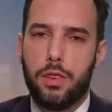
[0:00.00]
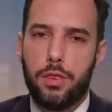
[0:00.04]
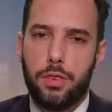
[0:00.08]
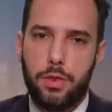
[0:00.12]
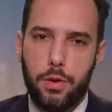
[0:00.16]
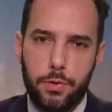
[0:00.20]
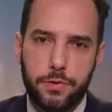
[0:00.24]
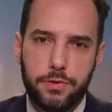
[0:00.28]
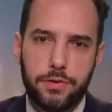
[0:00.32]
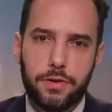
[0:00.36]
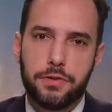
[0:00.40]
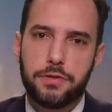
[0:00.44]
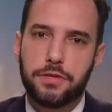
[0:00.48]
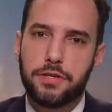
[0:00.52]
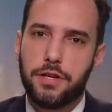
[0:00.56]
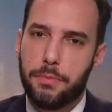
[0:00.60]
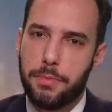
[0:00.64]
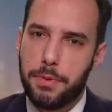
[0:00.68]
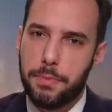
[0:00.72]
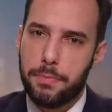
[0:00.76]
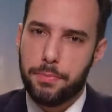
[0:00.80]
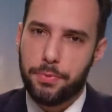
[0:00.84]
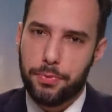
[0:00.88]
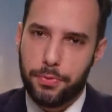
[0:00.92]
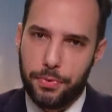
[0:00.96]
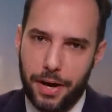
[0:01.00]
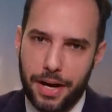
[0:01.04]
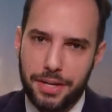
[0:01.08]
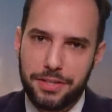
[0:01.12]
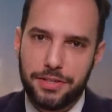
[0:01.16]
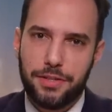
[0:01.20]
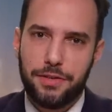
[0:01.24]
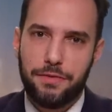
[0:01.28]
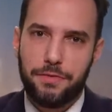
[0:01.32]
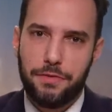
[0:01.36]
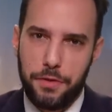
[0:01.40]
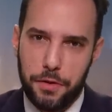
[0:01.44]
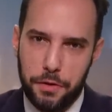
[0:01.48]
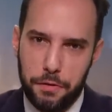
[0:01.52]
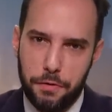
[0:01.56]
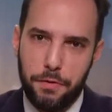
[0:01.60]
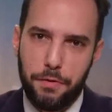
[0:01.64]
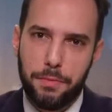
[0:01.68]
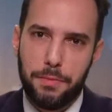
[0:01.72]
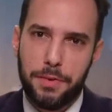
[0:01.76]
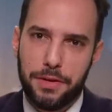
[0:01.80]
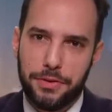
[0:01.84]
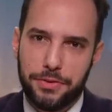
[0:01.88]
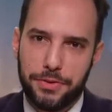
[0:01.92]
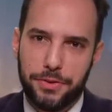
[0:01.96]
Those are some impressive
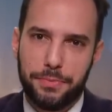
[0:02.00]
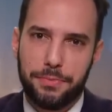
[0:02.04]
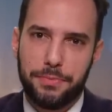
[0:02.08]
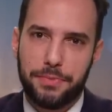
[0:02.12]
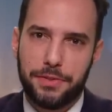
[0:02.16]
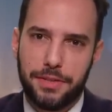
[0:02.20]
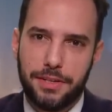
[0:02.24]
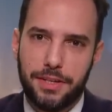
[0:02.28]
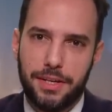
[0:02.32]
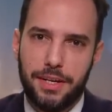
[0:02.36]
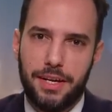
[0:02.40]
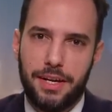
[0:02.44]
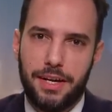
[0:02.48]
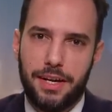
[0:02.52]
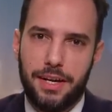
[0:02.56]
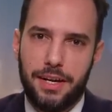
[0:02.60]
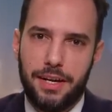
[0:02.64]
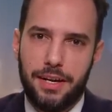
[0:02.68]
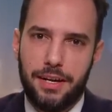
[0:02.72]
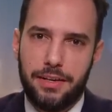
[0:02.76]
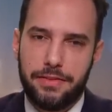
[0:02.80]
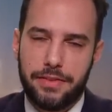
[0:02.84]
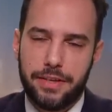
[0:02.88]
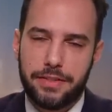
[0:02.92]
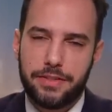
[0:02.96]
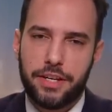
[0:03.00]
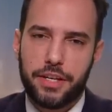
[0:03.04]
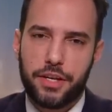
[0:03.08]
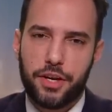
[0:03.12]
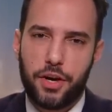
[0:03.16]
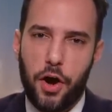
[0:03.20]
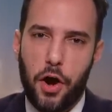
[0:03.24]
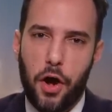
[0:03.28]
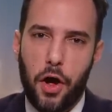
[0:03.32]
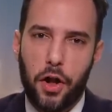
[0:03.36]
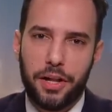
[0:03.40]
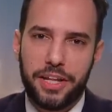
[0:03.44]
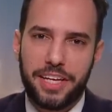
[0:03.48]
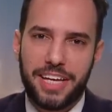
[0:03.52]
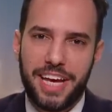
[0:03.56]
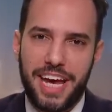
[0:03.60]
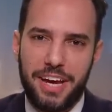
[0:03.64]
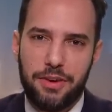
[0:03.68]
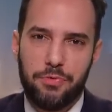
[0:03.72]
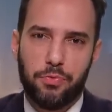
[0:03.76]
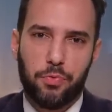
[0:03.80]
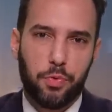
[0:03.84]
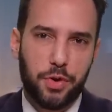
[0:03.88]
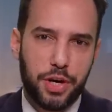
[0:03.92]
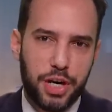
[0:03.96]
euphemisms. That's like calling
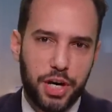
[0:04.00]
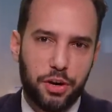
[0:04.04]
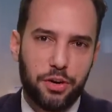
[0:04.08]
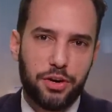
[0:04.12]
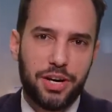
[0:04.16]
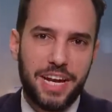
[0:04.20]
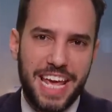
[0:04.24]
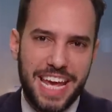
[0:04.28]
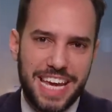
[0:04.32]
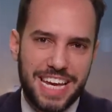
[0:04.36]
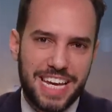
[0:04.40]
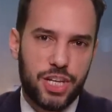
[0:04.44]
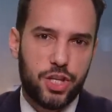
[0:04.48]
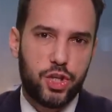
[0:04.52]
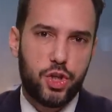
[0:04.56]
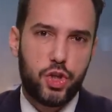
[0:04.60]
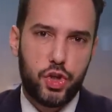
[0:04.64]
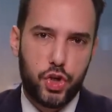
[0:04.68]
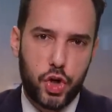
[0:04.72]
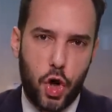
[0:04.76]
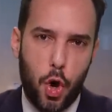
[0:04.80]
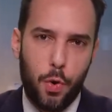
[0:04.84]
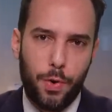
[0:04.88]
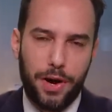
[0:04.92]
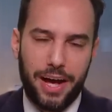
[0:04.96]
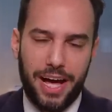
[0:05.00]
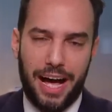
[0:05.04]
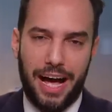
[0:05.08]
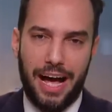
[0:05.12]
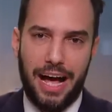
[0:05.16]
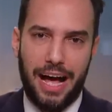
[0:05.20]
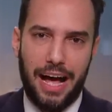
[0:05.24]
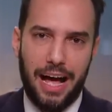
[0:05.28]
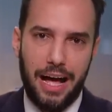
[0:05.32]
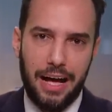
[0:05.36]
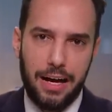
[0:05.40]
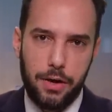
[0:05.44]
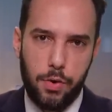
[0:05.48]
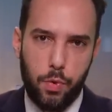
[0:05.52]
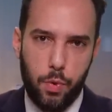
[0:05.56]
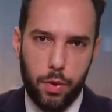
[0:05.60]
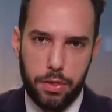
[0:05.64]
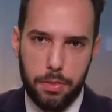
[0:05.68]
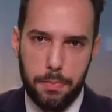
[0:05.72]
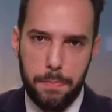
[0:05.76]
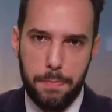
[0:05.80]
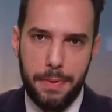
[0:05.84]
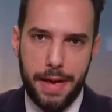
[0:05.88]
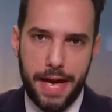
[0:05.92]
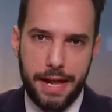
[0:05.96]
a rear naked choke a hug
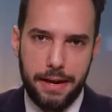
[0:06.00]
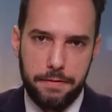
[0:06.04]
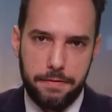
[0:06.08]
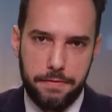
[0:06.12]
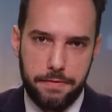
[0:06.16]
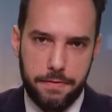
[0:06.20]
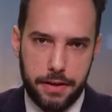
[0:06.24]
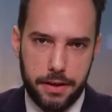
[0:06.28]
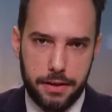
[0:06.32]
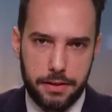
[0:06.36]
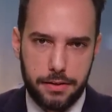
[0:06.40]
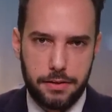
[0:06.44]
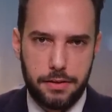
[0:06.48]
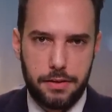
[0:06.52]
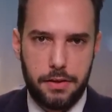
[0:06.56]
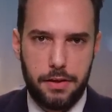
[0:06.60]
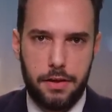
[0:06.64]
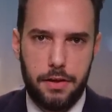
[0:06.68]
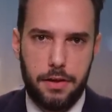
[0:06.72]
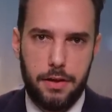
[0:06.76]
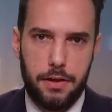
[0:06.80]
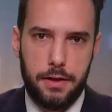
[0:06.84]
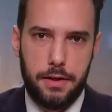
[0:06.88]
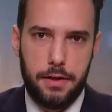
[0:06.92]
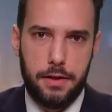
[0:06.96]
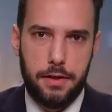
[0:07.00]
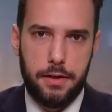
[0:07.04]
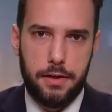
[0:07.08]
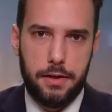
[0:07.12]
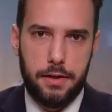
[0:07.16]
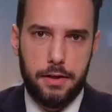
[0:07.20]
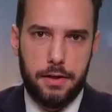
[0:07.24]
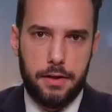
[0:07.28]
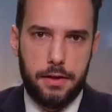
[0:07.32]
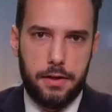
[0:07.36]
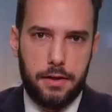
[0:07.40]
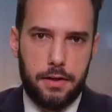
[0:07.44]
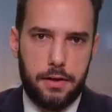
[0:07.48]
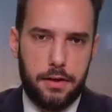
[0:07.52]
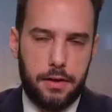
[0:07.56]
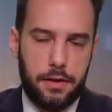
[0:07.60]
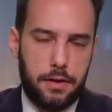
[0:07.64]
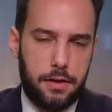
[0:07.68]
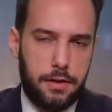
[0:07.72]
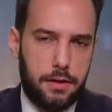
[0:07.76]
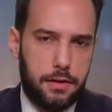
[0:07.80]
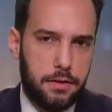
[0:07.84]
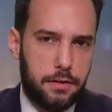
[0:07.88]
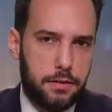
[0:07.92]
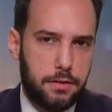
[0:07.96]
with benefits.
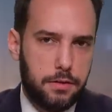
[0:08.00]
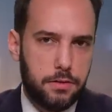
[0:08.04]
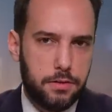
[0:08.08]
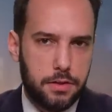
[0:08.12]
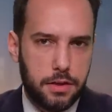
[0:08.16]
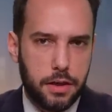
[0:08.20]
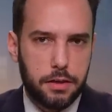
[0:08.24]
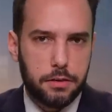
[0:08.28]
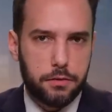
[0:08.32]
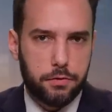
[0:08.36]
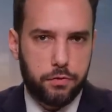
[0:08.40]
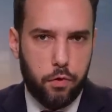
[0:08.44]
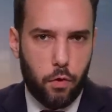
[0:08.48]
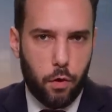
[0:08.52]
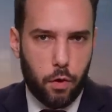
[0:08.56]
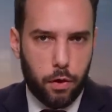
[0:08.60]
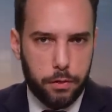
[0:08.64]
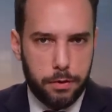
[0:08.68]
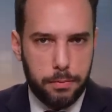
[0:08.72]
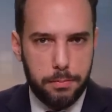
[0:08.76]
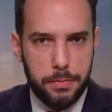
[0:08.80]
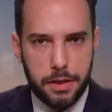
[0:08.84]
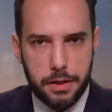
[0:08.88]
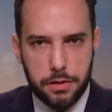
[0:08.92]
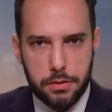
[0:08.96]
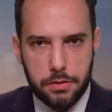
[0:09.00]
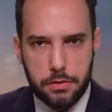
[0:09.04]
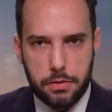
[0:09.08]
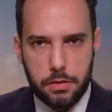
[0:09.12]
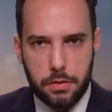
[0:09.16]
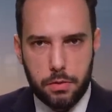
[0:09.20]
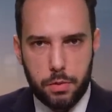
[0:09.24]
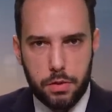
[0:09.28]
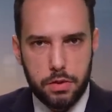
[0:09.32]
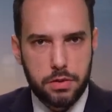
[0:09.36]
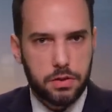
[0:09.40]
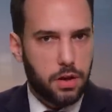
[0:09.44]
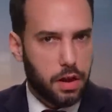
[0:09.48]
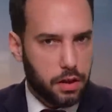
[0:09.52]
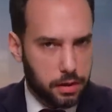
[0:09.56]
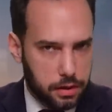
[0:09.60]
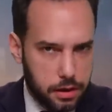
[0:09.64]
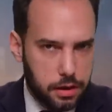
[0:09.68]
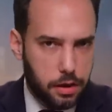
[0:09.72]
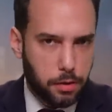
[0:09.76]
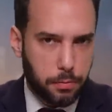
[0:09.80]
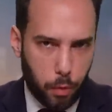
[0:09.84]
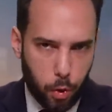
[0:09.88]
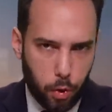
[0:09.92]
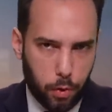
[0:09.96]
New Zealand's foreign minister was a
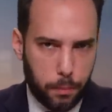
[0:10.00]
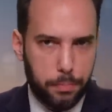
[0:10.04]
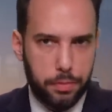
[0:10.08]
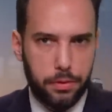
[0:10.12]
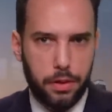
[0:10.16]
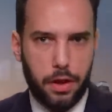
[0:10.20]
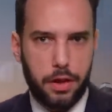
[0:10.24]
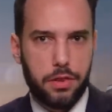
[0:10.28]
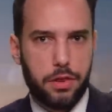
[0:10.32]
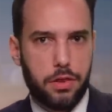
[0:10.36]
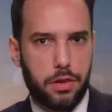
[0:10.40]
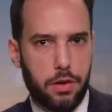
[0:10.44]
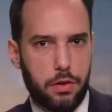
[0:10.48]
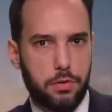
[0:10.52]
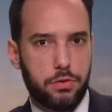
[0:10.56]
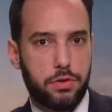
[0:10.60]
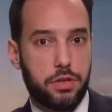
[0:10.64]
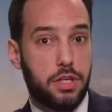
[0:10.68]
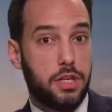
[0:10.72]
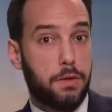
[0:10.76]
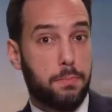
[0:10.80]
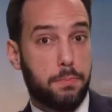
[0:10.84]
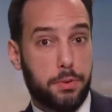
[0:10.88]
little more blunt, though. She